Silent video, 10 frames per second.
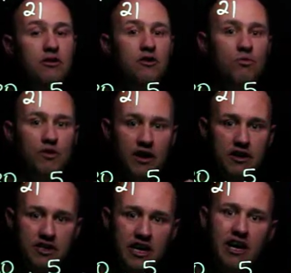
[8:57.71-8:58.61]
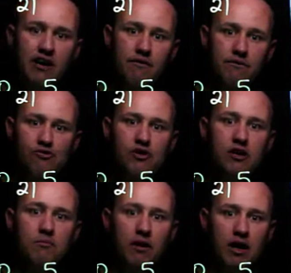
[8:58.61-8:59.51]
with a
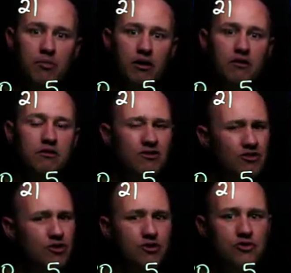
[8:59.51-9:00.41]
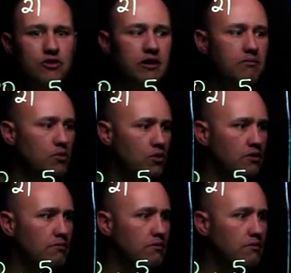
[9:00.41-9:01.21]
tech-free paper. Hugely important.